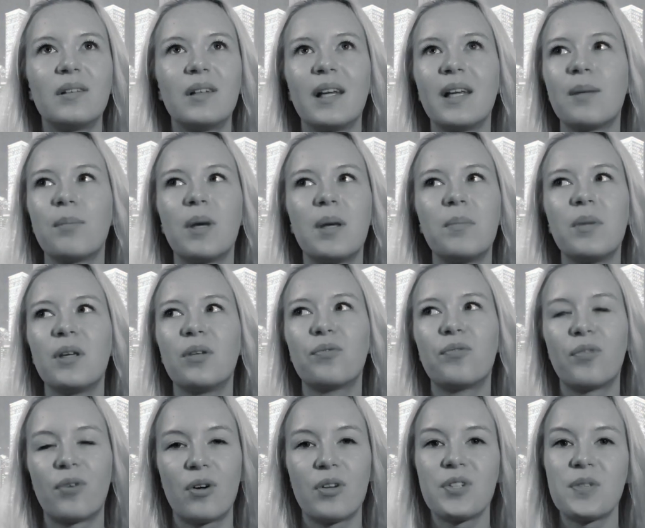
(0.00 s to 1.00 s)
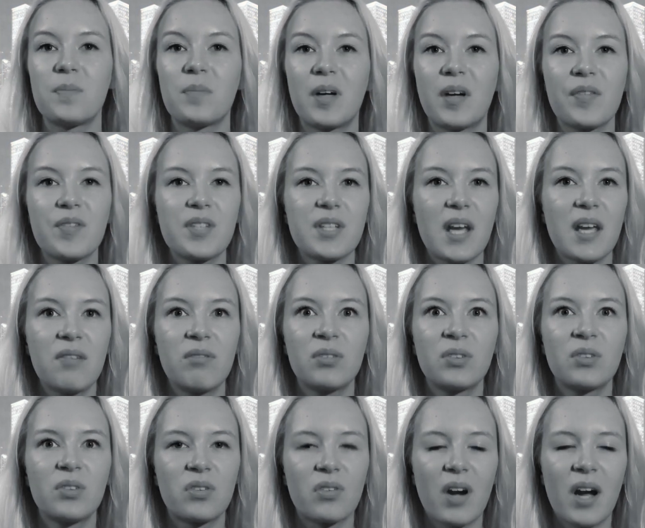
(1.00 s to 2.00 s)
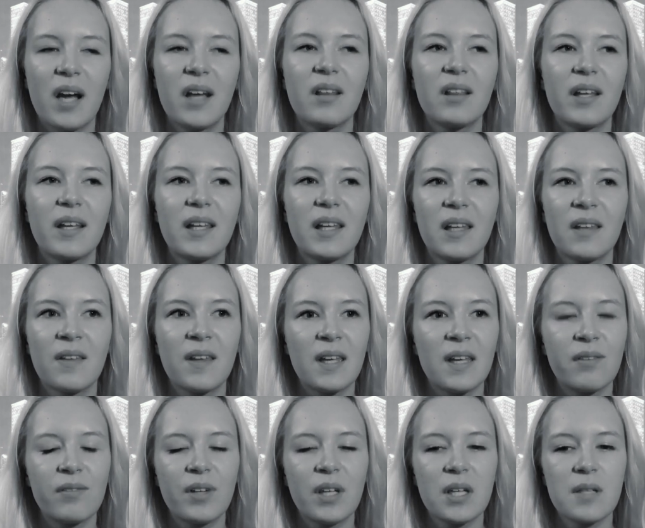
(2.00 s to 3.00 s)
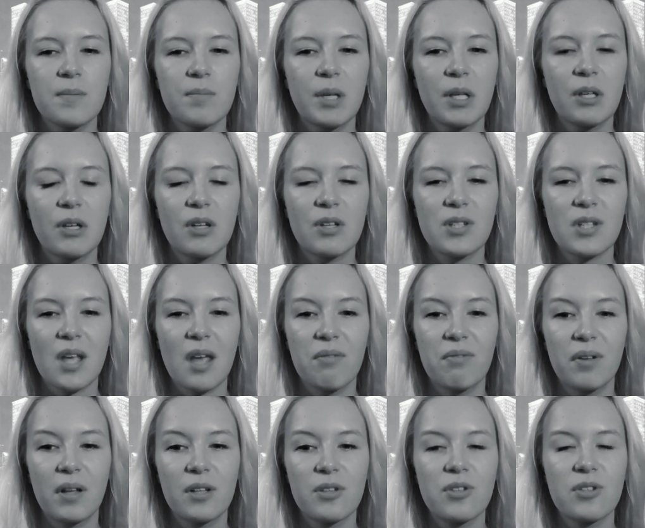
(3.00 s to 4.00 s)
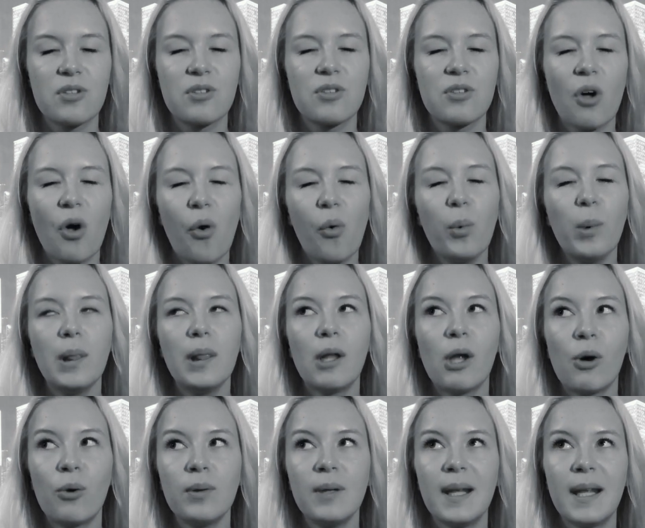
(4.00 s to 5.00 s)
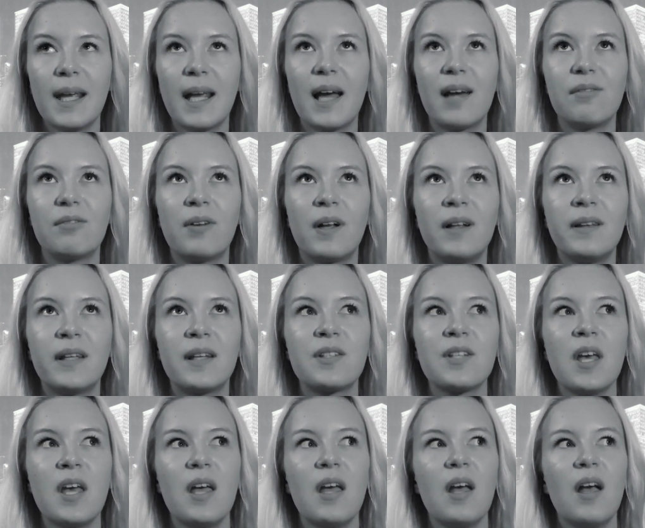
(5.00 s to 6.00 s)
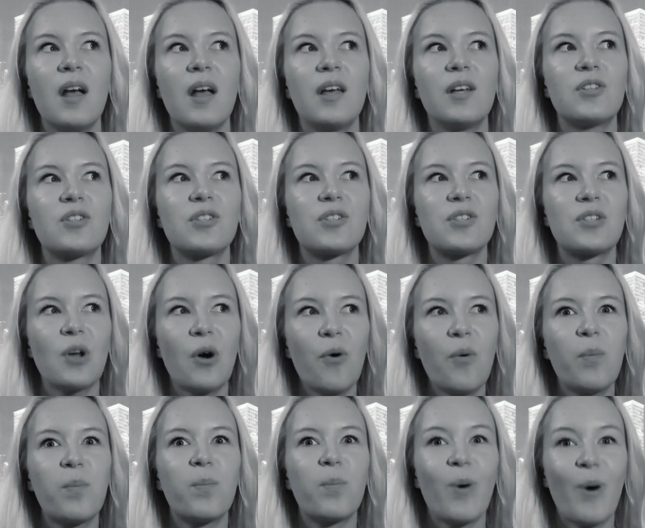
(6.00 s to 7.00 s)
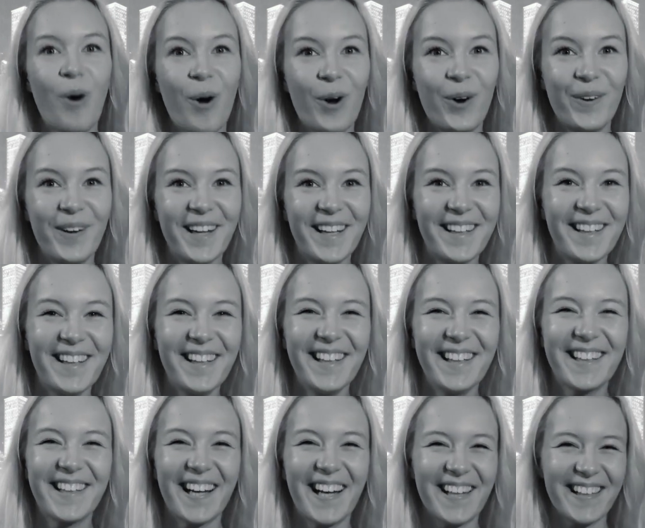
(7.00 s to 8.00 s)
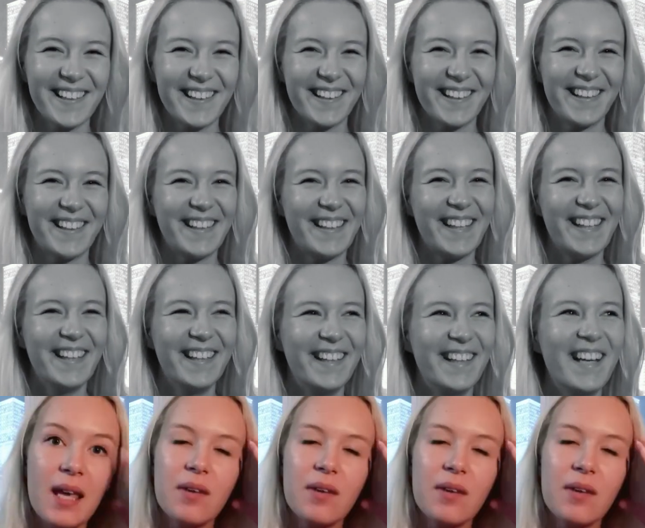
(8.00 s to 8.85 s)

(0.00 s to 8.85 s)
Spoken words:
like maybe in first months, I even cried like in the evenings because I felt so lonely. I felt that it's so boring kinda here.